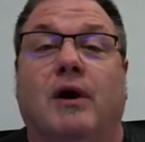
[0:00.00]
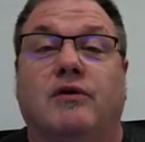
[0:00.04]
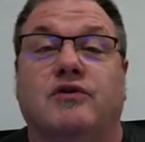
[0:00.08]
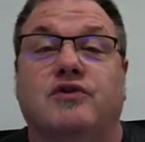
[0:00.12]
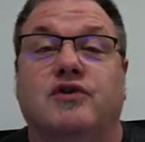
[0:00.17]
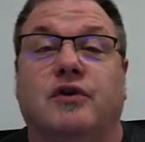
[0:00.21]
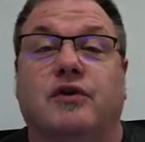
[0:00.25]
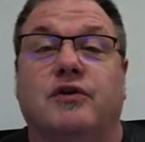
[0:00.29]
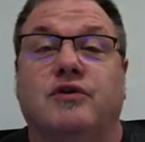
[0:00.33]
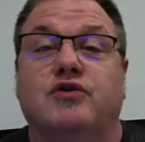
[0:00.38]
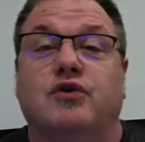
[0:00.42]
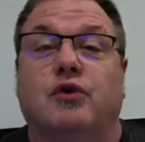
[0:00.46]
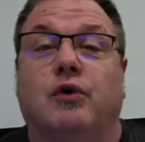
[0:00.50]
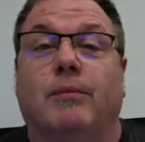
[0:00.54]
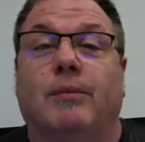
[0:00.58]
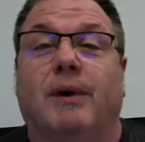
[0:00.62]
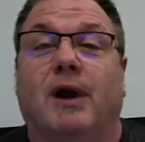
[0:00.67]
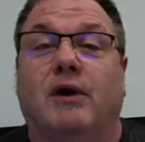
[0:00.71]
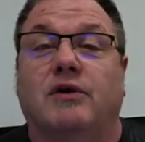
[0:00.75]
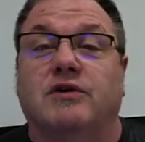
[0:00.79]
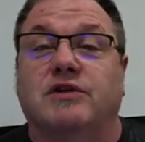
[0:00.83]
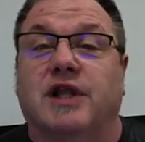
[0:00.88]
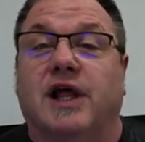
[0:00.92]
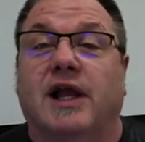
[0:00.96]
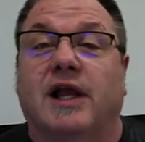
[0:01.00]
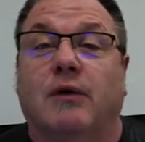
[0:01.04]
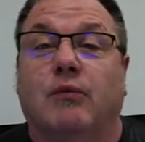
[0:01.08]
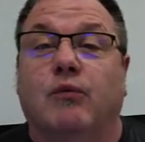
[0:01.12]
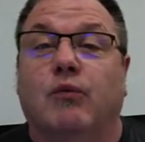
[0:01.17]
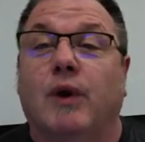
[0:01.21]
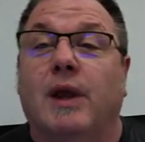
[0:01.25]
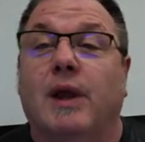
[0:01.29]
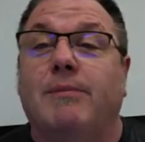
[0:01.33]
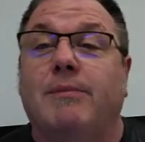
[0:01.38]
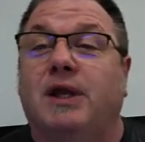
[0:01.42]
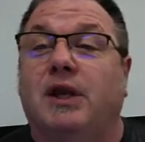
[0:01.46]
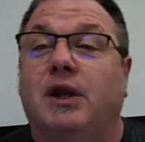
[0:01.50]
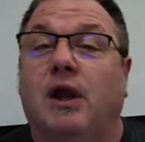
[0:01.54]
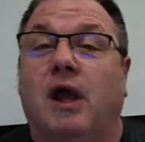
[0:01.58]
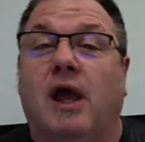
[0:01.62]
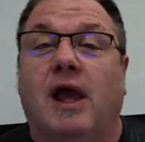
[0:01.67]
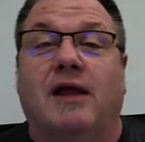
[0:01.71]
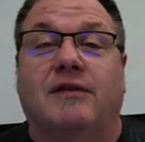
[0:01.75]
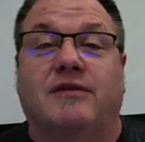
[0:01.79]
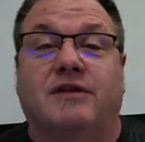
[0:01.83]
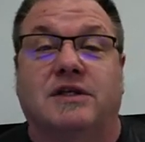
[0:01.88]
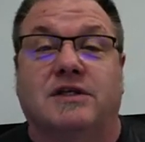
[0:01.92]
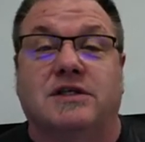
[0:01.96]
So the toolbar is like a ribbon
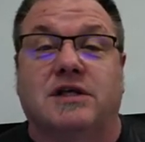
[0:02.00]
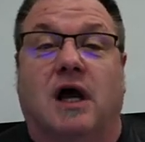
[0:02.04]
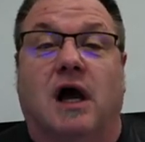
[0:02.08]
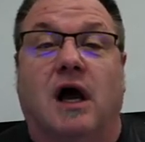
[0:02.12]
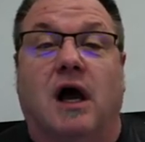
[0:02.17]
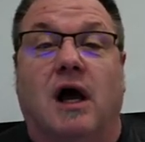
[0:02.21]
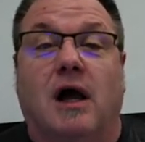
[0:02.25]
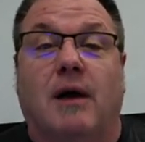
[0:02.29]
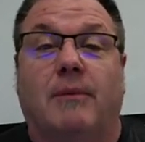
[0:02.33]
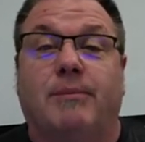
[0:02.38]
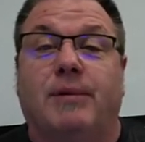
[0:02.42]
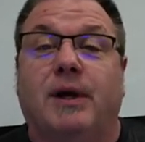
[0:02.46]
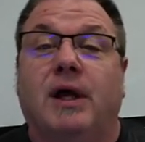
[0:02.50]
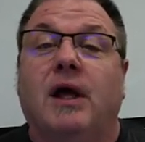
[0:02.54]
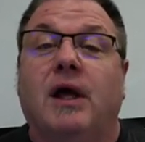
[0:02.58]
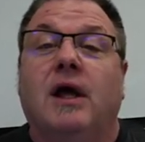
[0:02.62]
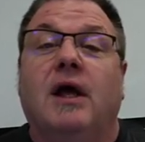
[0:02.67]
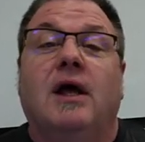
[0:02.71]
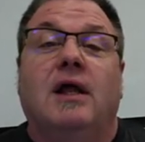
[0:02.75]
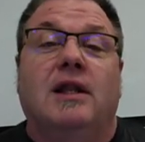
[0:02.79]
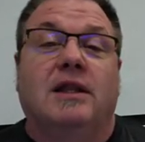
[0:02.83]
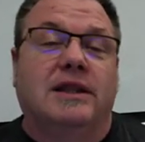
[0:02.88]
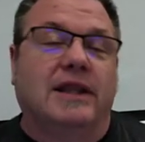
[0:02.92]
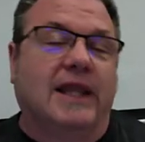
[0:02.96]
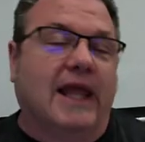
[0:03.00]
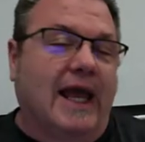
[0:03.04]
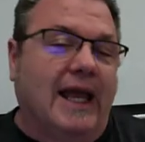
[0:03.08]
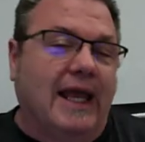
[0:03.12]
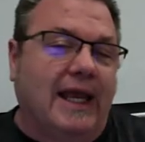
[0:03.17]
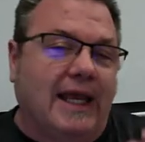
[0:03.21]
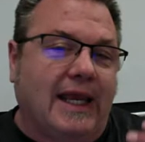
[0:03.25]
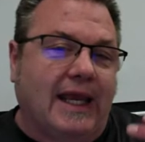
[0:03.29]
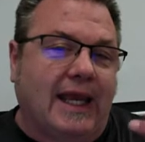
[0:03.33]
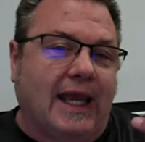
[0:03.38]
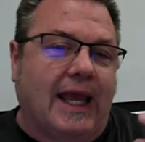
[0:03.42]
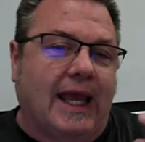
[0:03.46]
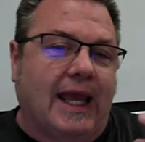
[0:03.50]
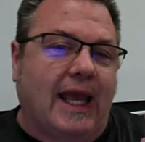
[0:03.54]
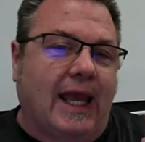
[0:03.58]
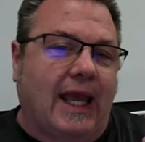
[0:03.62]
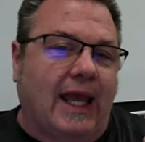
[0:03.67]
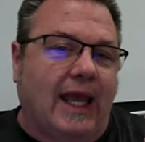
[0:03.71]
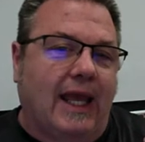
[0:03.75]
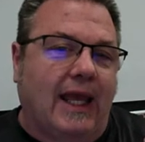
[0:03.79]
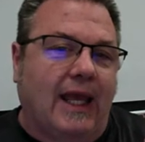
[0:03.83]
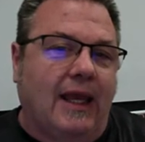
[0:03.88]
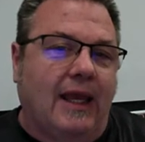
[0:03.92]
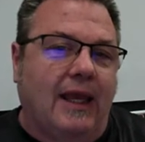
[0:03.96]
at the top, like
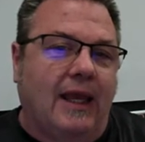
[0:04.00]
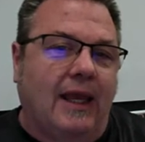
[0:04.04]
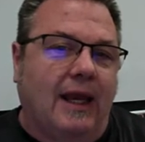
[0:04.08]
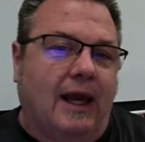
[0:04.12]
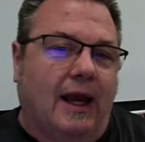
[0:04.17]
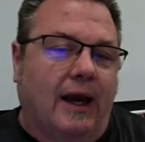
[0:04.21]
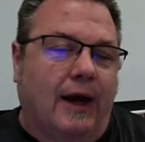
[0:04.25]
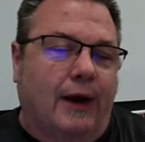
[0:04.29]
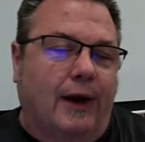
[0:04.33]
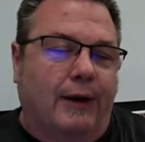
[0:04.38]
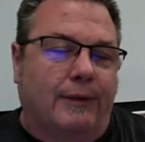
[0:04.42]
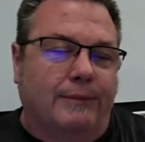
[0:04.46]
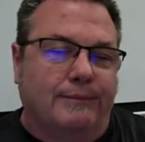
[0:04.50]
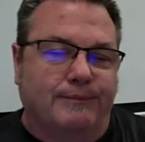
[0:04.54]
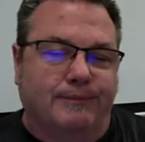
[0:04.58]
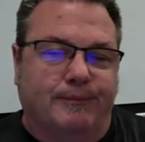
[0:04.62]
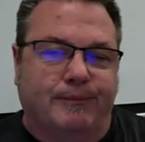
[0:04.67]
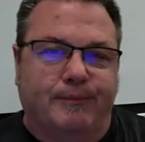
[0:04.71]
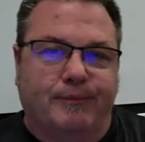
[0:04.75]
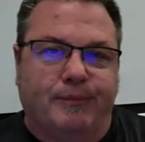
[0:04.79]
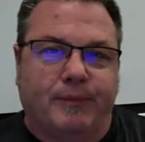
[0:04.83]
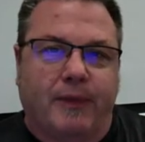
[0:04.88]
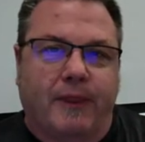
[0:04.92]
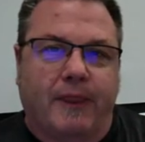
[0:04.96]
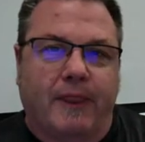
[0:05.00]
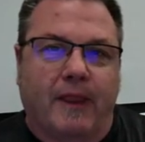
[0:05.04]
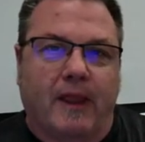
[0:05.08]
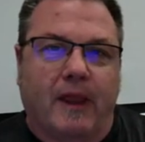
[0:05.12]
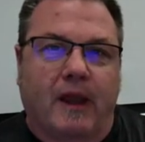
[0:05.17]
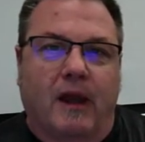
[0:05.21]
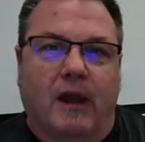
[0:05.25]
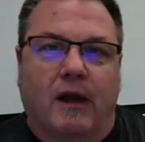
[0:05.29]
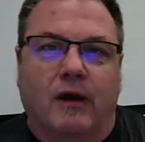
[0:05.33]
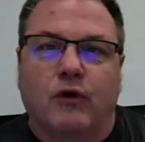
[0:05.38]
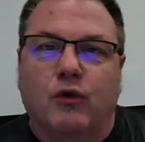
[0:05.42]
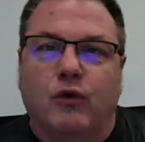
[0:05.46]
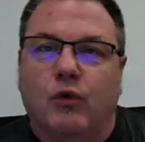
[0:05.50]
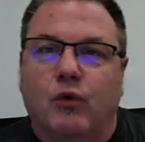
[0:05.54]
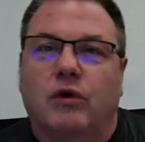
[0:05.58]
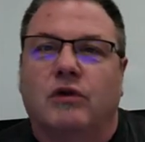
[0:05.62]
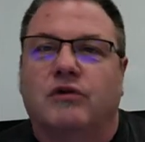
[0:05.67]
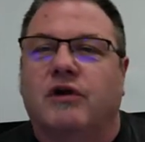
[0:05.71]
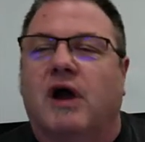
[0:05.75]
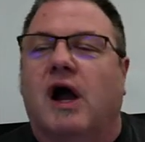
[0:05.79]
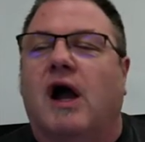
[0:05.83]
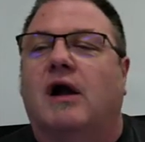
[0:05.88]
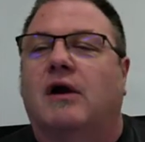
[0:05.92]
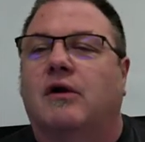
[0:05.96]
a Google
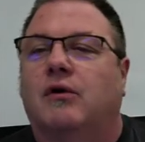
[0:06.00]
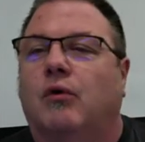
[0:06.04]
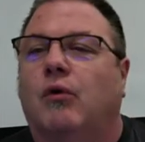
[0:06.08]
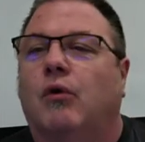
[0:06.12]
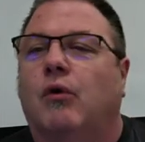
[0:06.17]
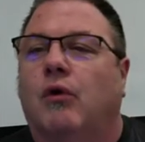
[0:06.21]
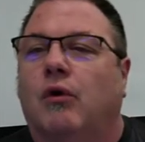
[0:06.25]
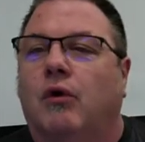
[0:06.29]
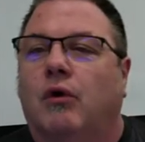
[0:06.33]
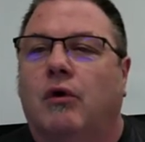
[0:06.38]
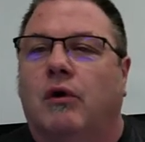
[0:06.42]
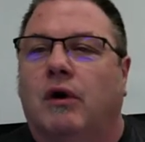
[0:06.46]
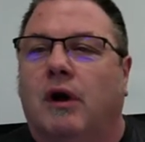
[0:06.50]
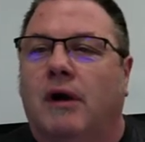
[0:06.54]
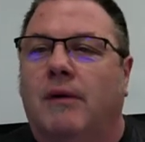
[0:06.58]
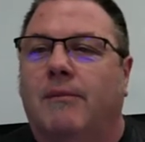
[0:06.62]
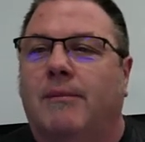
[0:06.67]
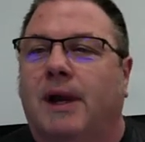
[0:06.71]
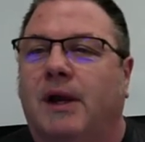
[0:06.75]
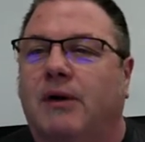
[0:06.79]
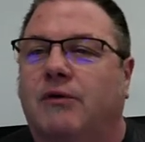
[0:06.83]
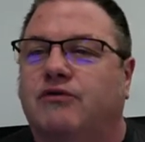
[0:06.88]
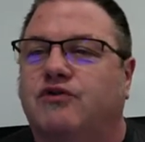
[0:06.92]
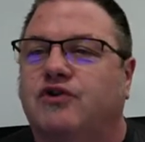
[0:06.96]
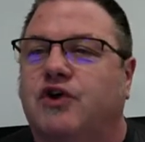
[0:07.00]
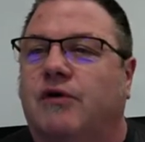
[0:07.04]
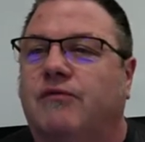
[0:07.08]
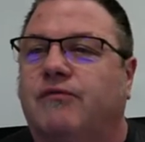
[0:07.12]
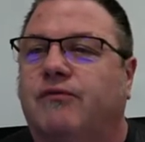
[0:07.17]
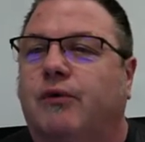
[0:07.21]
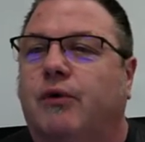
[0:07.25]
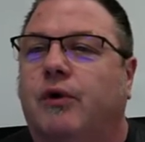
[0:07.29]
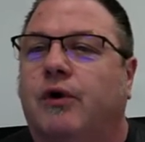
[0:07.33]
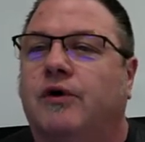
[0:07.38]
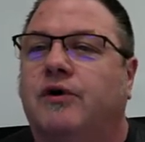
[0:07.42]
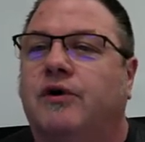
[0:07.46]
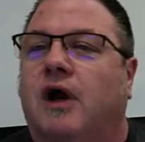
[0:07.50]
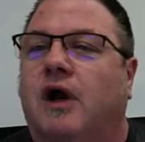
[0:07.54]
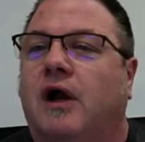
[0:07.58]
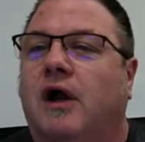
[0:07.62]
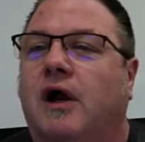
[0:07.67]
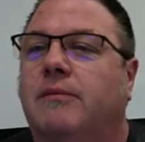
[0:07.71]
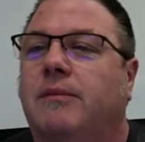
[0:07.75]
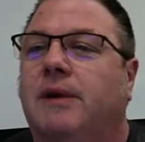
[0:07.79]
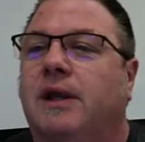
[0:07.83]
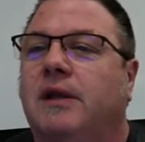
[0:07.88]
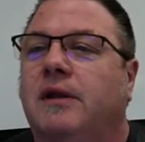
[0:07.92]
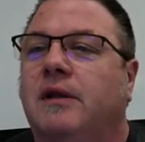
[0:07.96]
Doc or a Microsoft Word
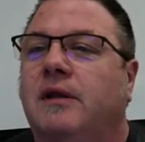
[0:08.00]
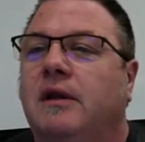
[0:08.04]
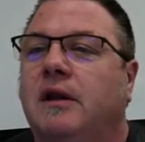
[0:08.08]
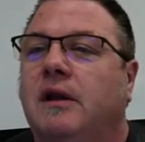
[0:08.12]
document.